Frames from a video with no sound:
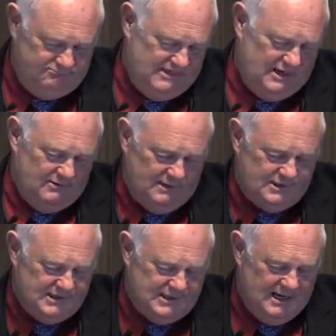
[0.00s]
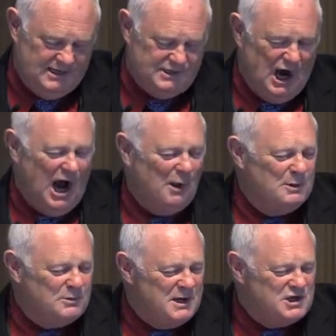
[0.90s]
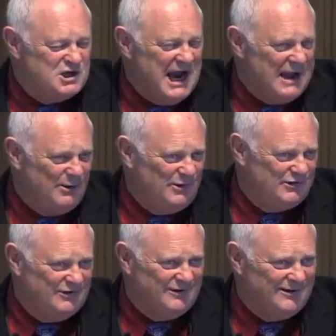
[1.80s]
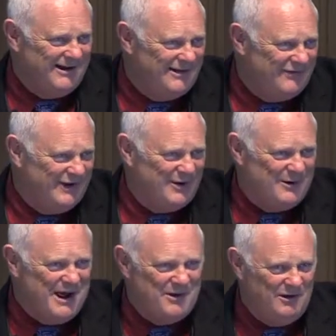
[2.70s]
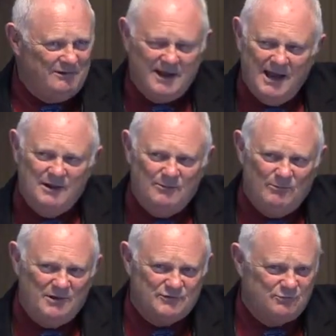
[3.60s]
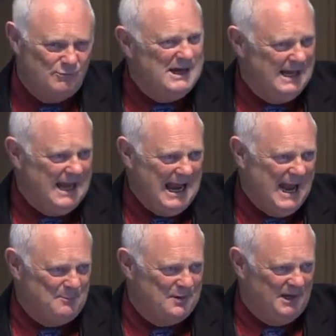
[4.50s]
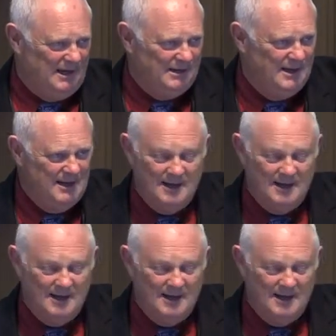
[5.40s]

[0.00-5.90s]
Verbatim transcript: you know, as I said, I dial between channels and try to figure out, okay, what's really happening?